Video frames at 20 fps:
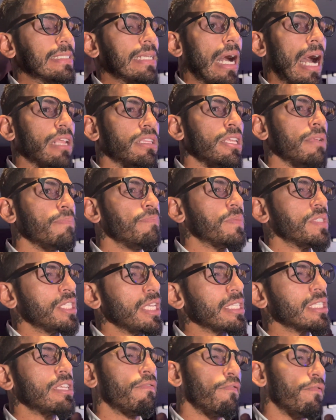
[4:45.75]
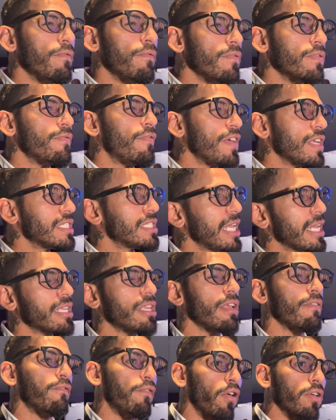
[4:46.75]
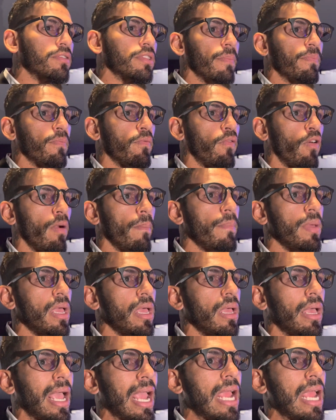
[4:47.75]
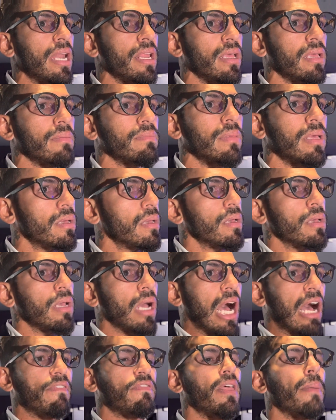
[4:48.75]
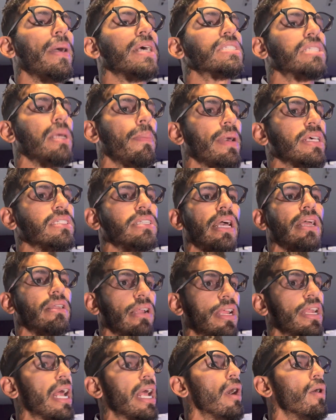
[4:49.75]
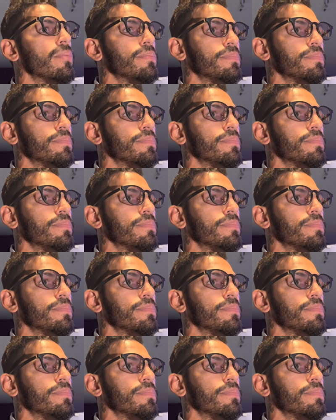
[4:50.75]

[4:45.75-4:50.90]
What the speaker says: I think 60-40. For me, Haney have the best time right now.